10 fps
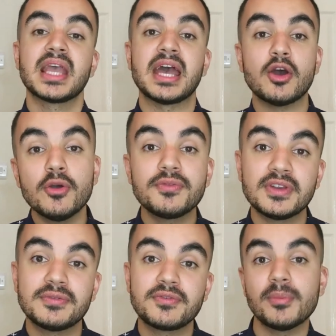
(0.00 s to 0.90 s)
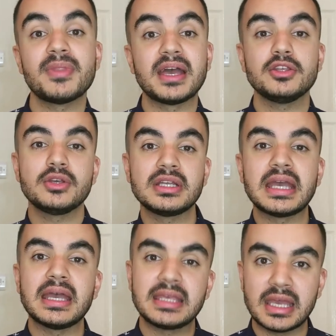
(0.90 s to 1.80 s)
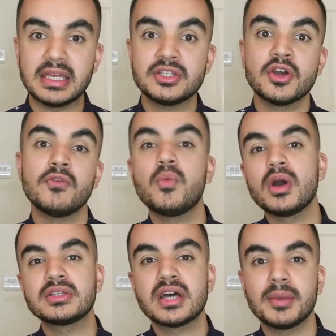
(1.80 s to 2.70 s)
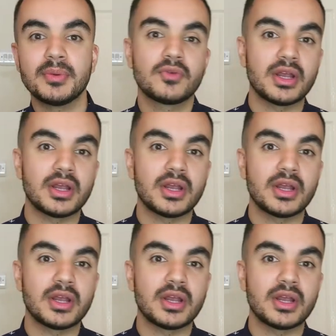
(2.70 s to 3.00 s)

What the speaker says: and hopefully from that you can get a gauge of what type of